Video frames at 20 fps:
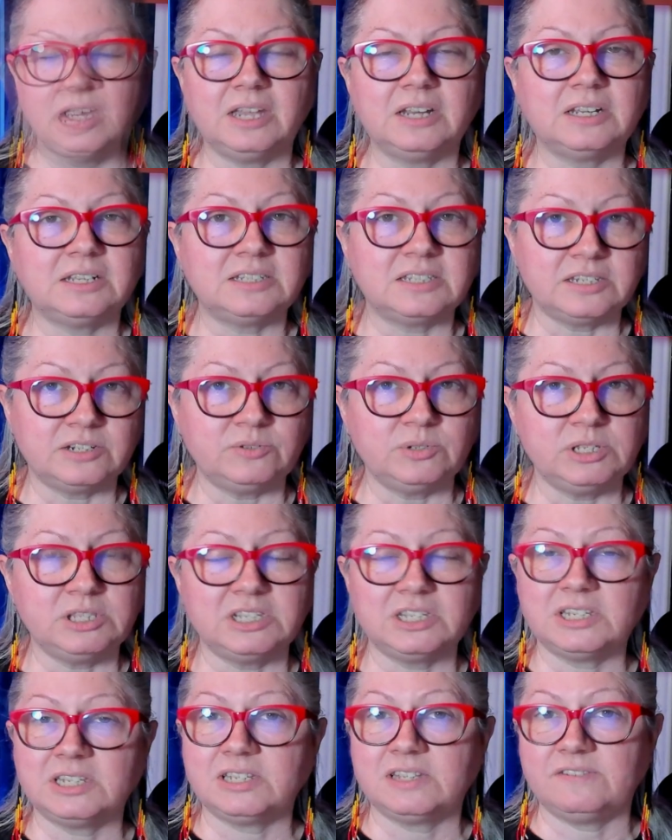and considering
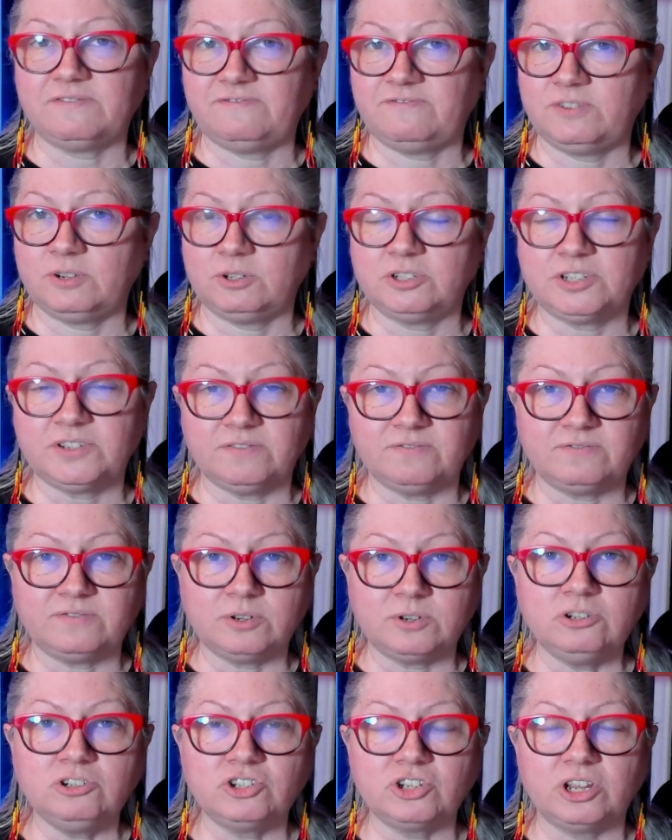this is the first
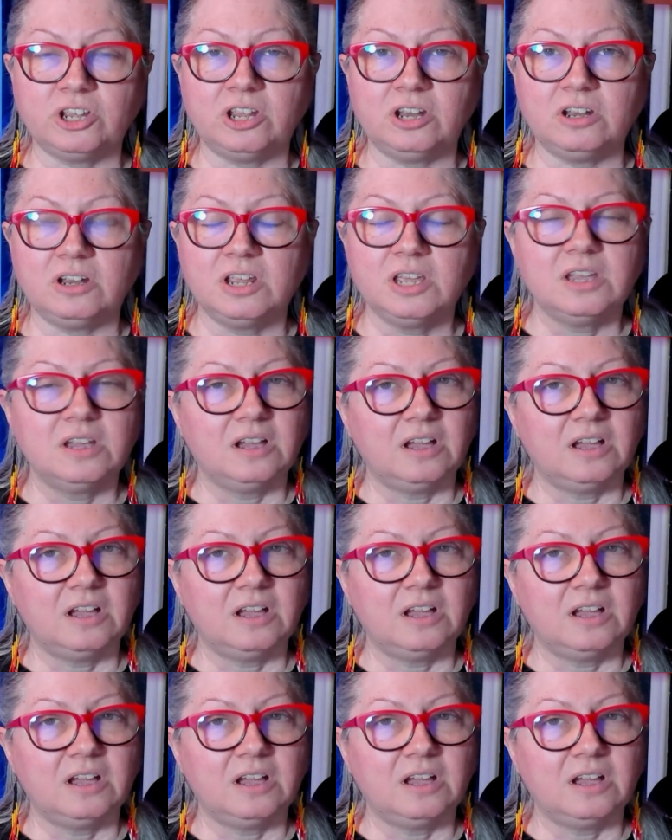version,